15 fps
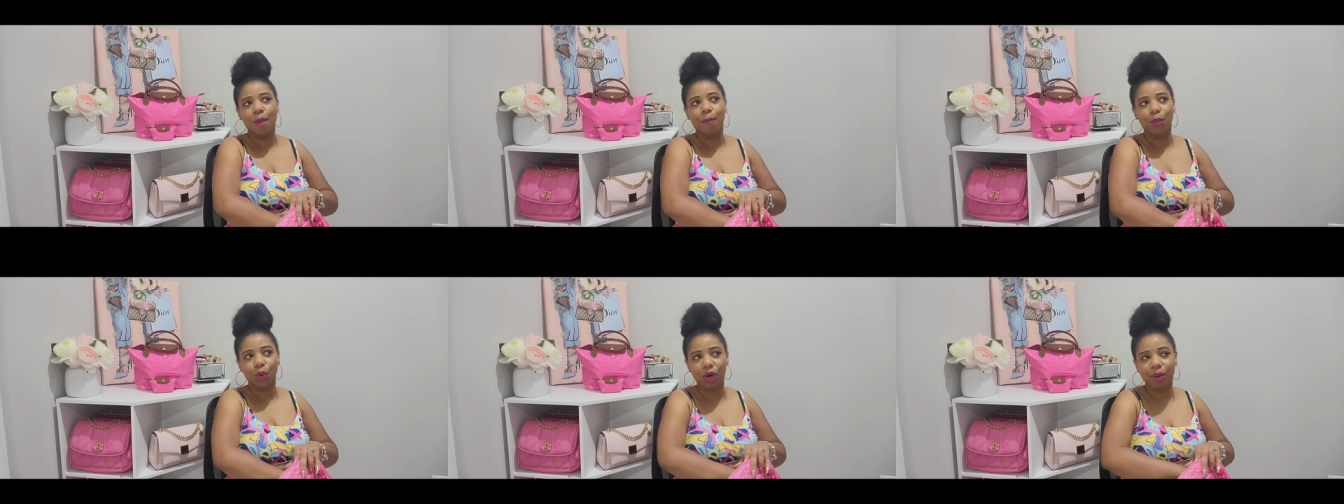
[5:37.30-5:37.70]

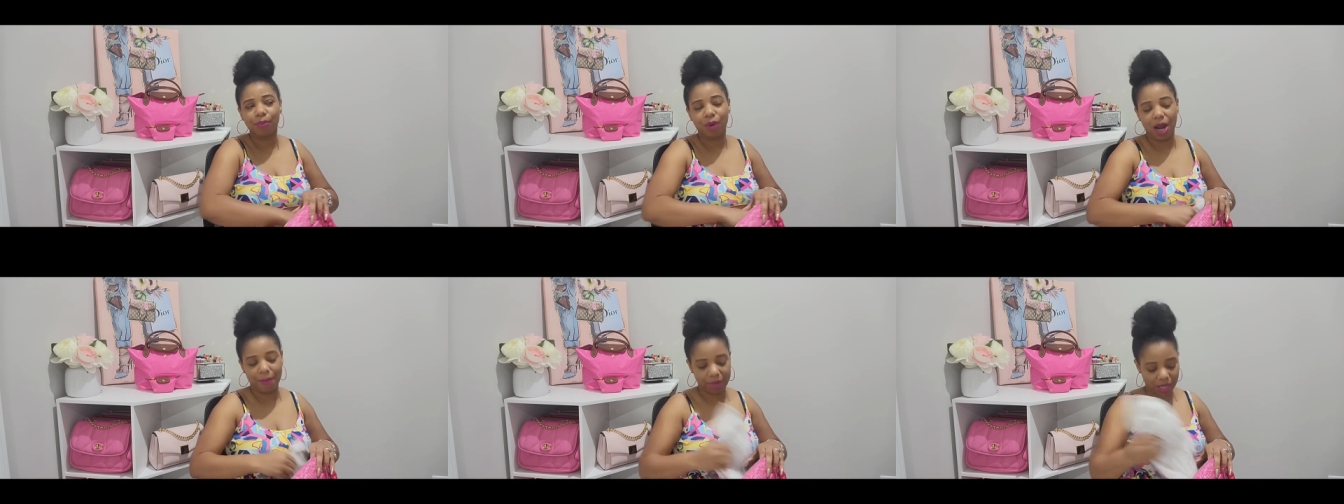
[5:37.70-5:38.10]
more
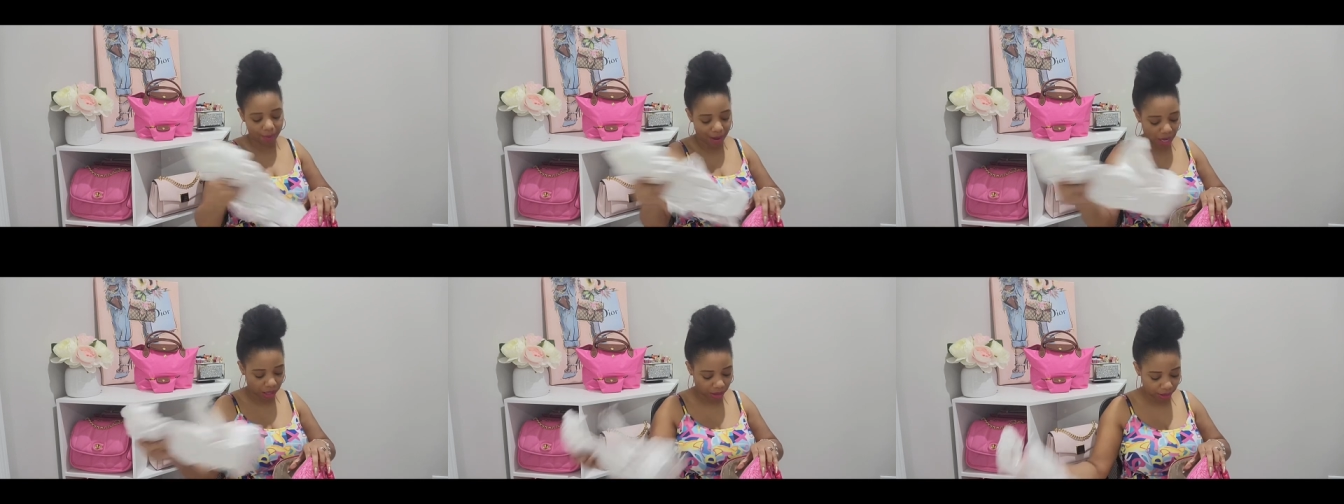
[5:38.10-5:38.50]
Brahmin in
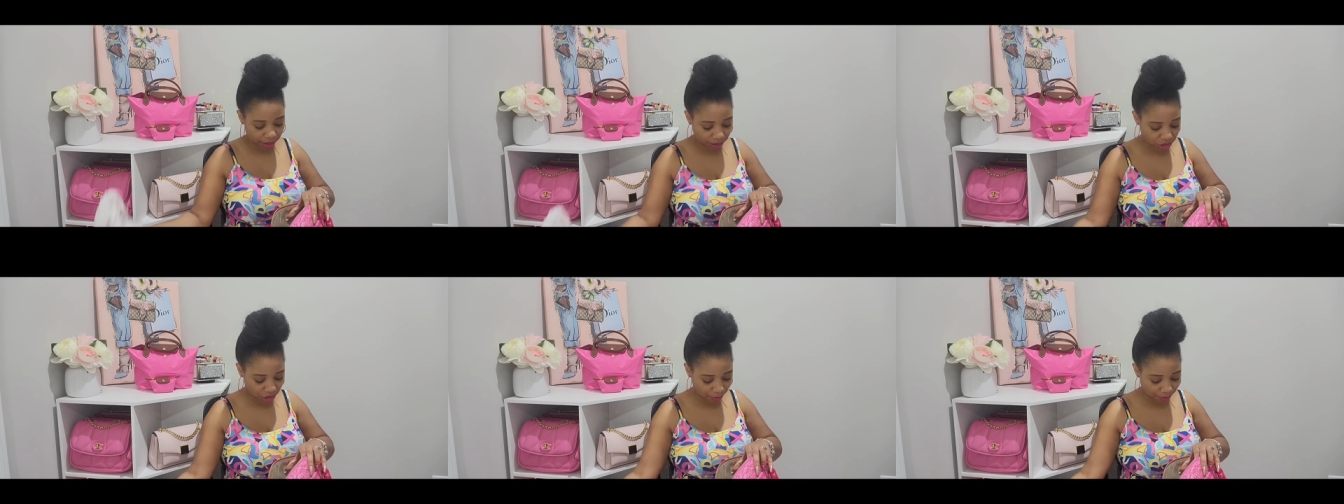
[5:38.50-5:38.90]
my
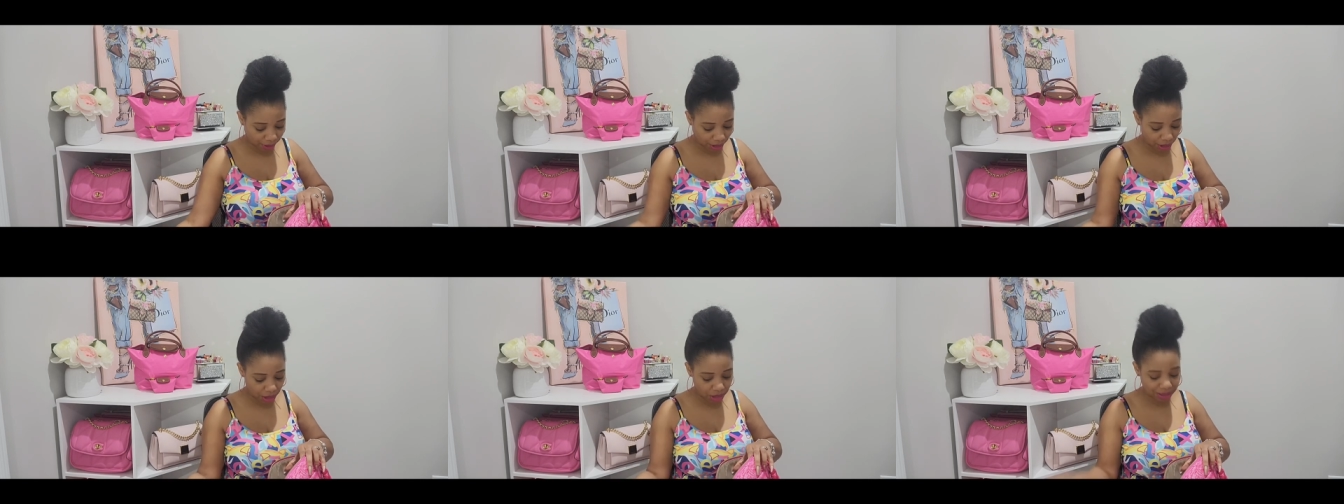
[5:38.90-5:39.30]
collection
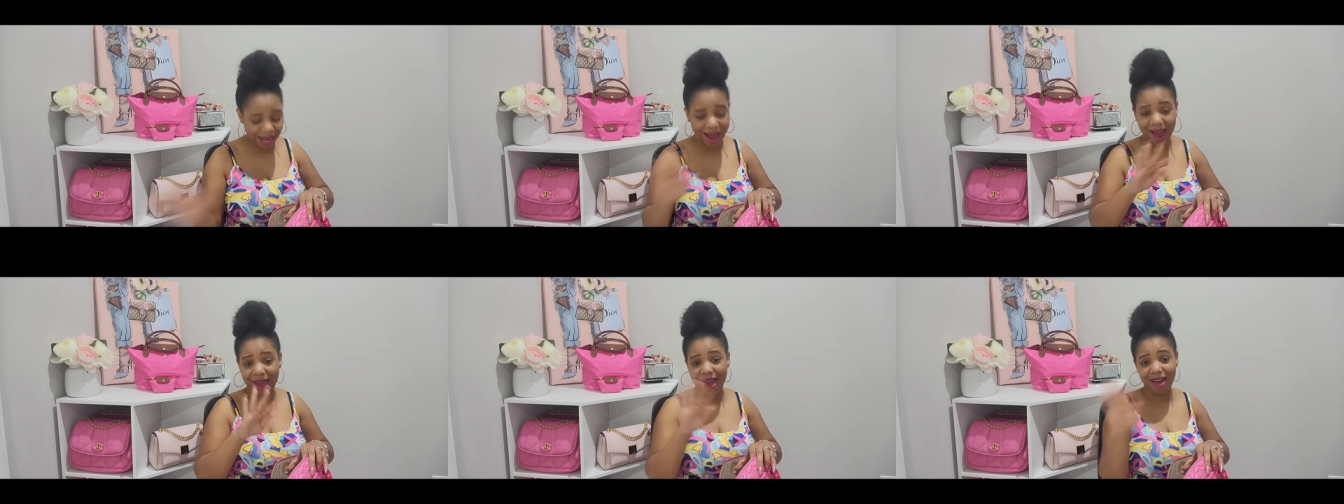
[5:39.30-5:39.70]
because
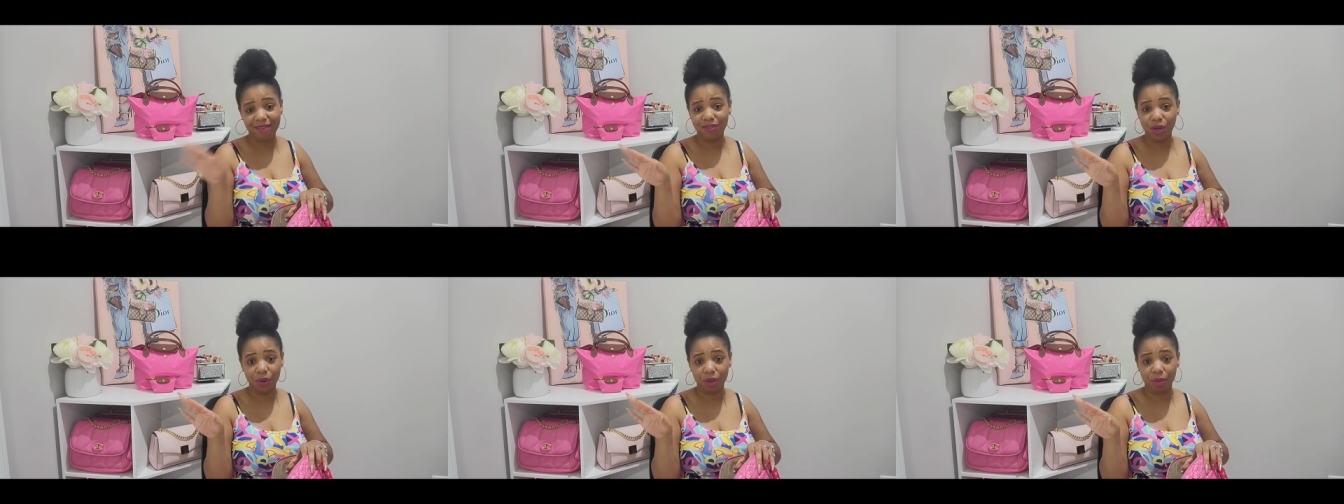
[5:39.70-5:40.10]
I have
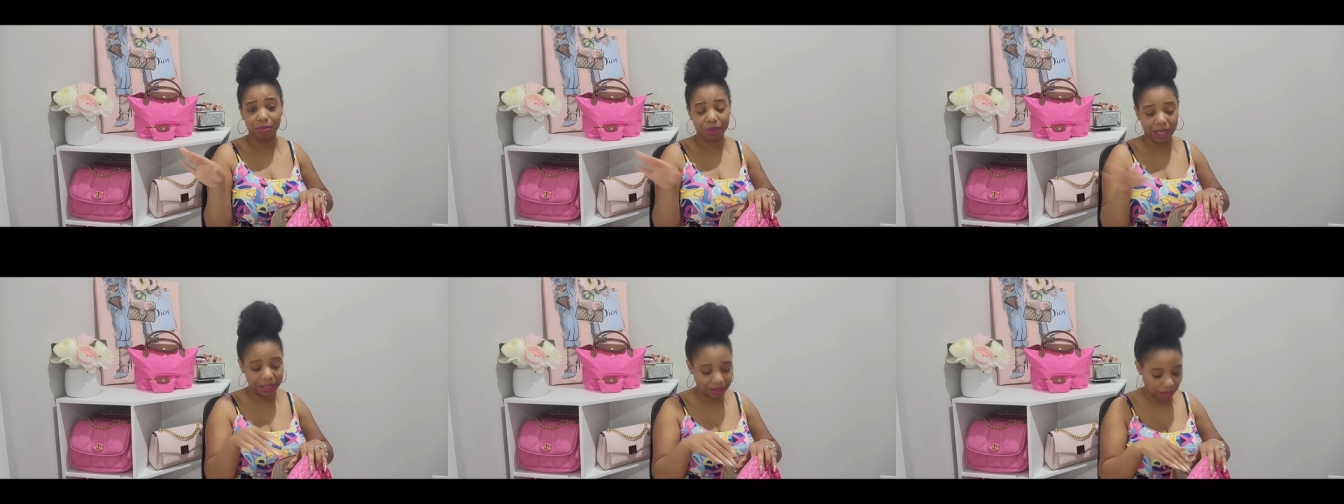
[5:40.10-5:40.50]
no
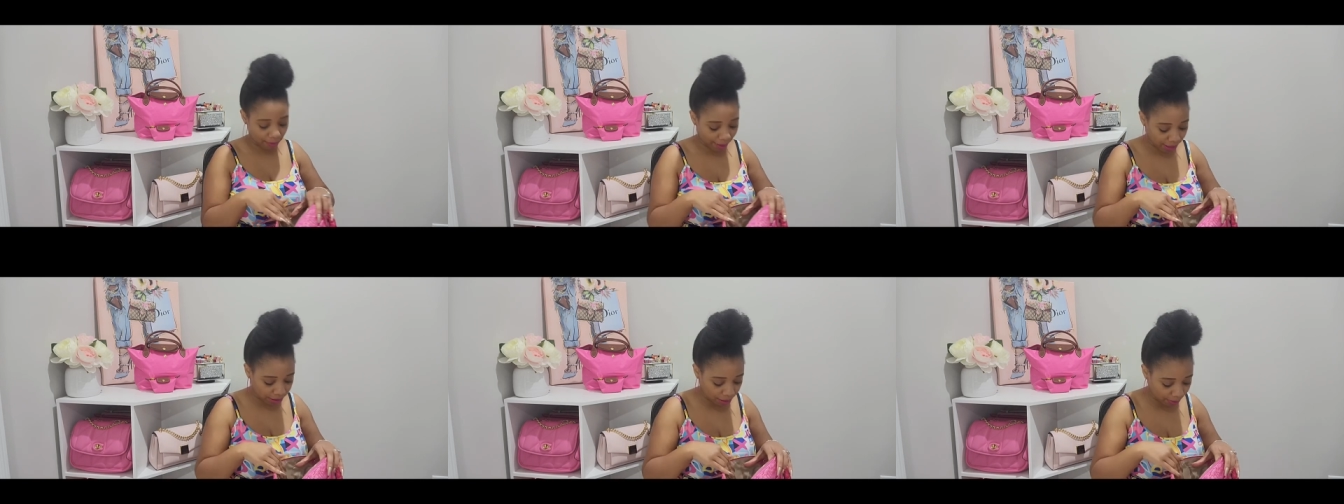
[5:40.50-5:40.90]
complaints
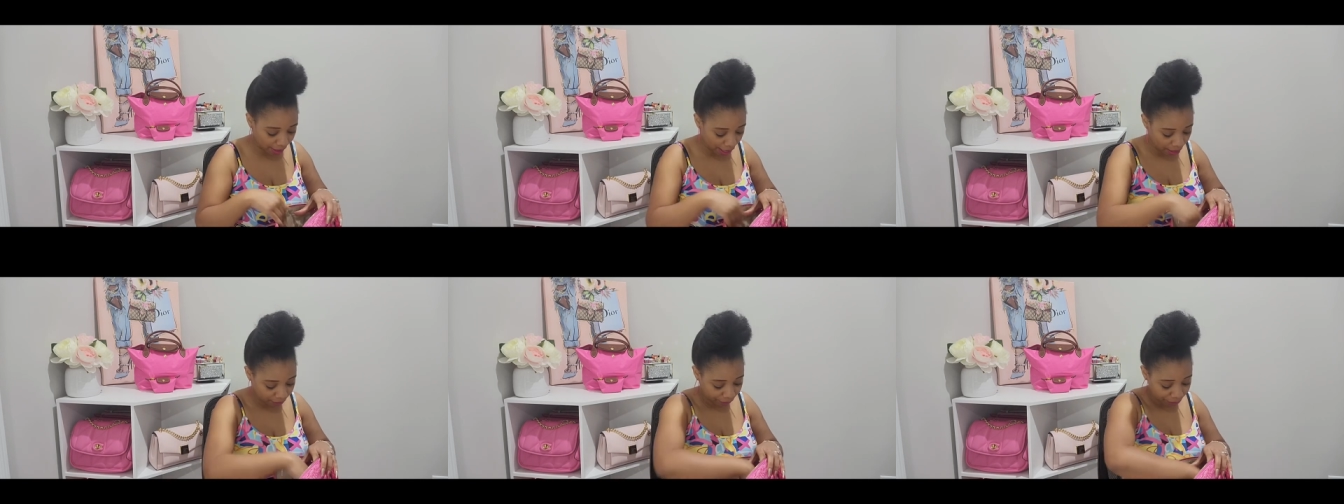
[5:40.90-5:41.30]
about the
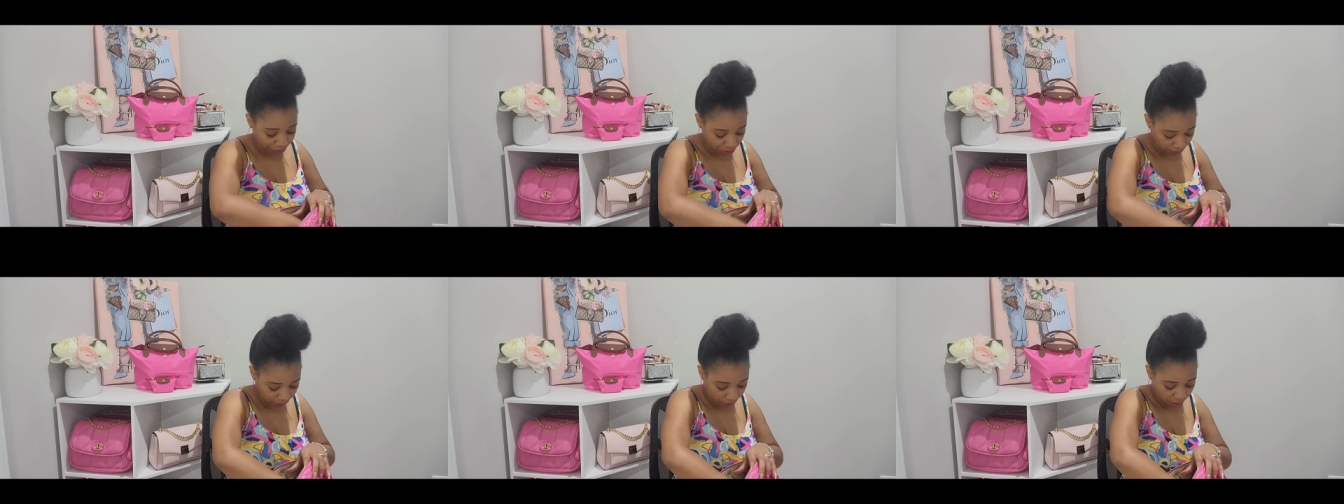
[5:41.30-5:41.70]
bag,
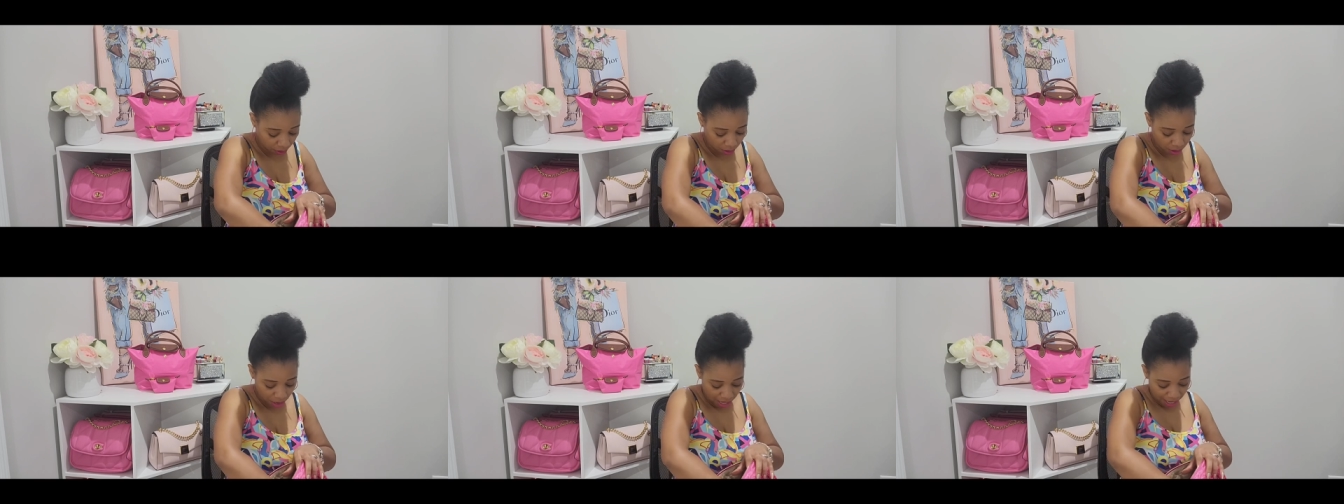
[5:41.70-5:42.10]
first of
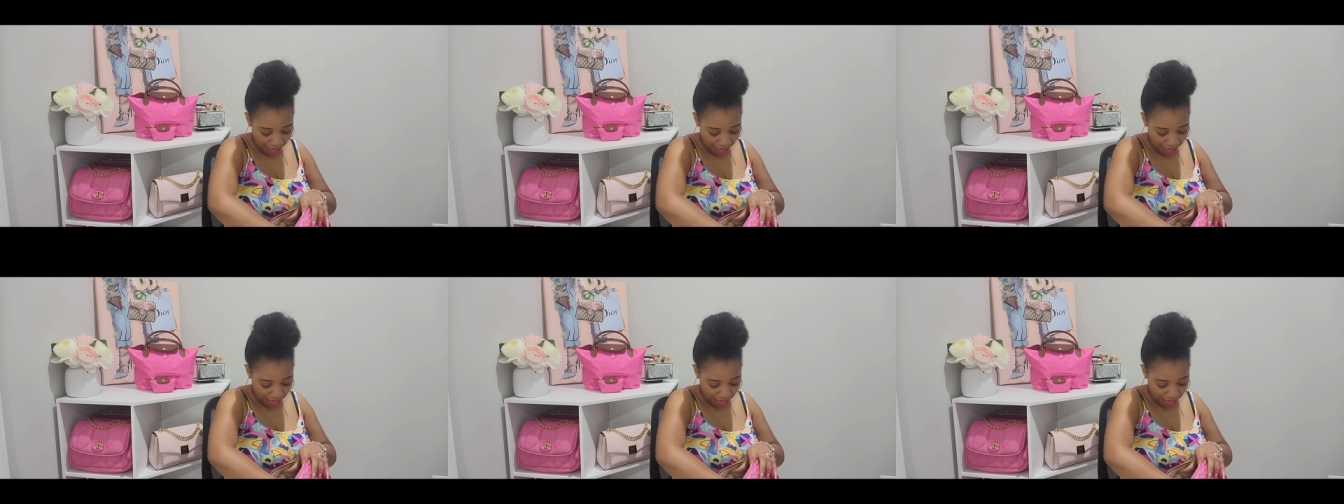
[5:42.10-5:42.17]
all.